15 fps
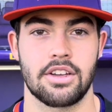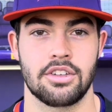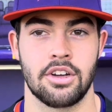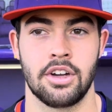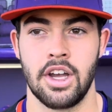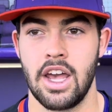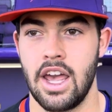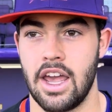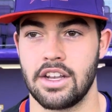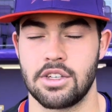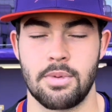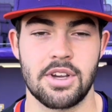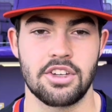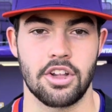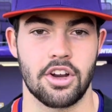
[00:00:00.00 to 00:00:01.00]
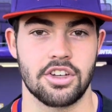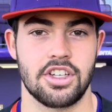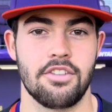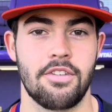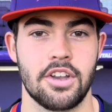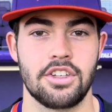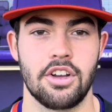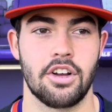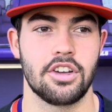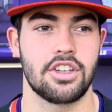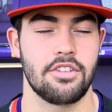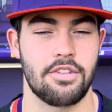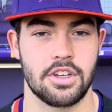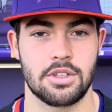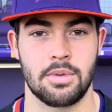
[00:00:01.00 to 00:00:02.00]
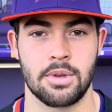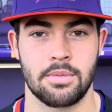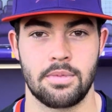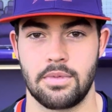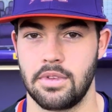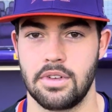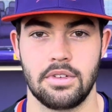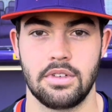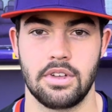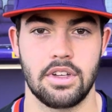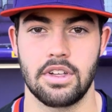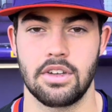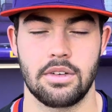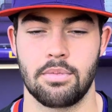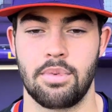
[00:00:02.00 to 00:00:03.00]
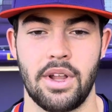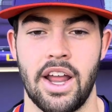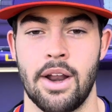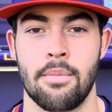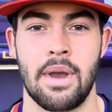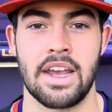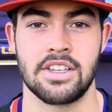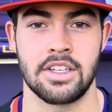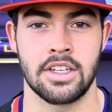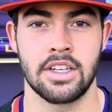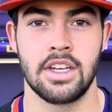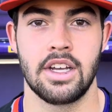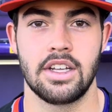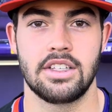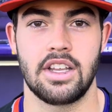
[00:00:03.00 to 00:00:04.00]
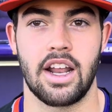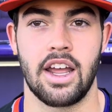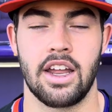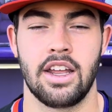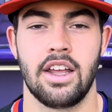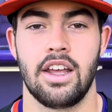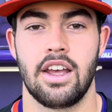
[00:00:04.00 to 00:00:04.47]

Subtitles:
So, and especially our defense, our defense has been playing amazing today,